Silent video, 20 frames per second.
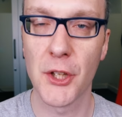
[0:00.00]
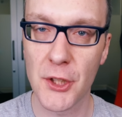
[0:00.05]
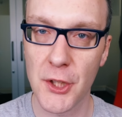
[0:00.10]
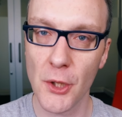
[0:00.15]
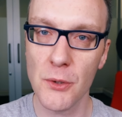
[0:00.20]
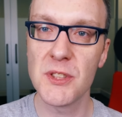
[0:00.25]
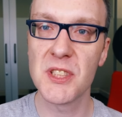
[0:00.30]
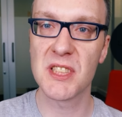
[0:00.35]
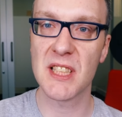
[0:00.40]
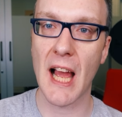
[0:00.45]
The
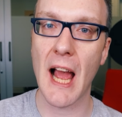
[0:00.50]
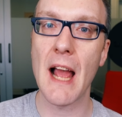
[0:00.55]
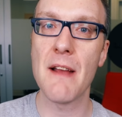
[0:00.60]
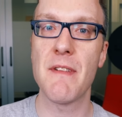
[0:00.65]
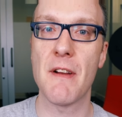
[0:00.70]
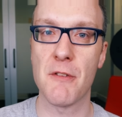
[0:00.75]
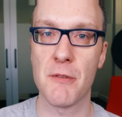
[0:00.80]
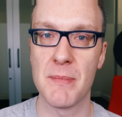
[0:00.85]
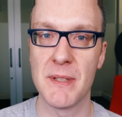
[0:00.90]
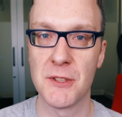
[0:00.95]
closest
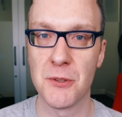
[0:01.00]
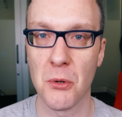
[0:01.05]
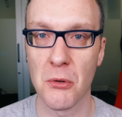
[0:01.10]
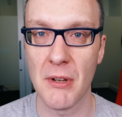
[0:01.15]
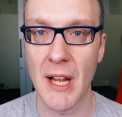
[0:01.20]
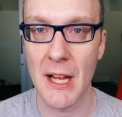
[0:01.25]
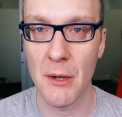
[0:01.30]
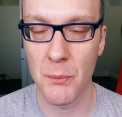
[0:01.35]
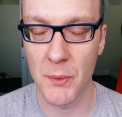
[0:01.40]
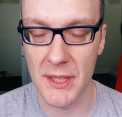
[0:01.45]
I've ever been to a
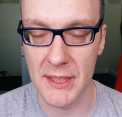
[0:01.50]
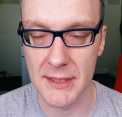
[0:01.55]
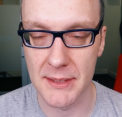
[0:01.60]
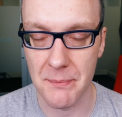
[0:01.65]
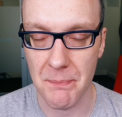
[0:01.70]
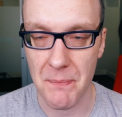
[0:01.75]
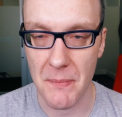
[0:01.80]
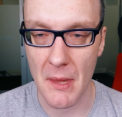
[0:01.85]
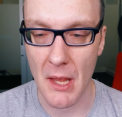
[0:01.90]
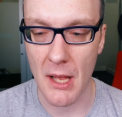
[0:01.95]
rat
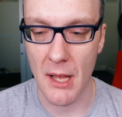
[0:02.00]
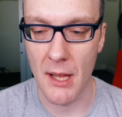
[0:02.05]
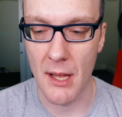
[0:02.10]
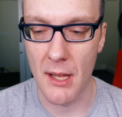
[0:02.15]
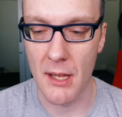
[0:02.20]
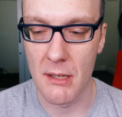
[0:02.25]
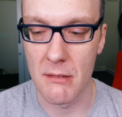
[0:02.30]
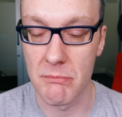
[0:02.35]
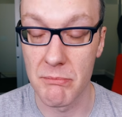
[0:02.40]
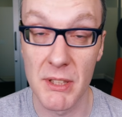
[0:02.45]
was
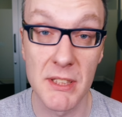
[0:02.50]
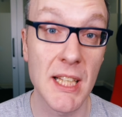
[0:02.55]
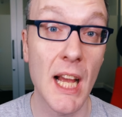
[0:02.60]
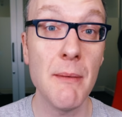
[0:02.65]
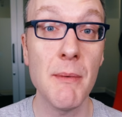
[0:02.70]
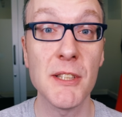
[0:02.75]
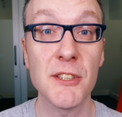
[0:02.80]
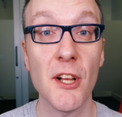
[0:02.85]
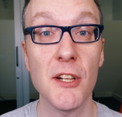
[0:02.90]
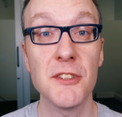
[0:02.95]
the
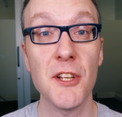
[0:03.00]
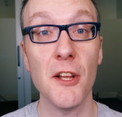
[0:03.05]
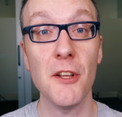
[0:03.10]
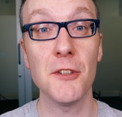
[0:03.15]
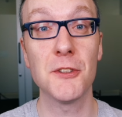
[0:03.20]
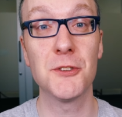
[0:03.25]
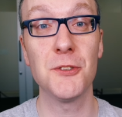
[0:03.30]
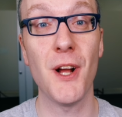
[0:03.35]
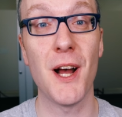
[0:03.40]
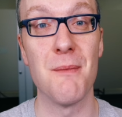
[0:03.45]
time I saw
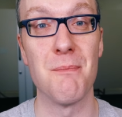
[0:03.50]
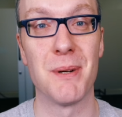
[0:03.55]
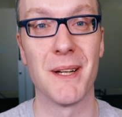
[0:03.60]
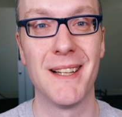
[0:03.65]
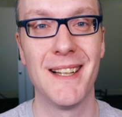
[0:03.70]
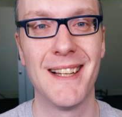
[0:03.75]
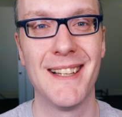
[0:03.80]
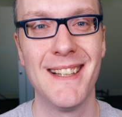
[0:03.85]
Donald Trump.